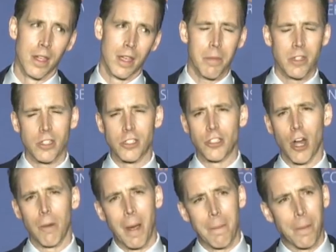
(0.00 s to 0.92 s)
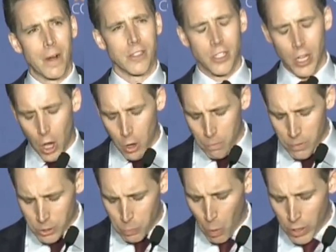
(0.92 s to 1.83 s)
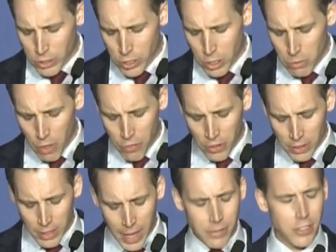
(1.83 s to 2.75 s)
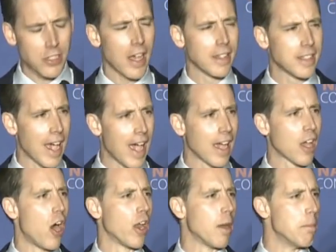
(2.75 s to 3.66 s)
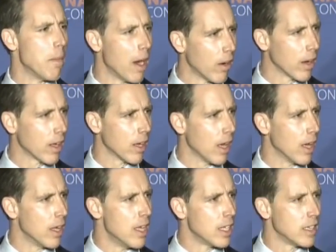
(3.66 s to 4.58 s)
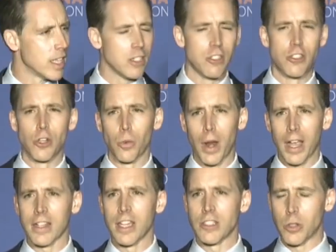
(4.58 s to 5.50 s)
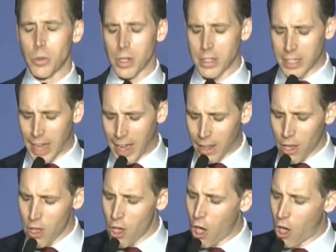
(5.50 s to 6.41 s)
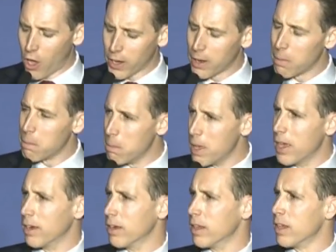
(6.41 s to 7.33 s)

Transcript: Let me just start by pressing home this point to you, that the left's attack on America leads directly to an attack on men.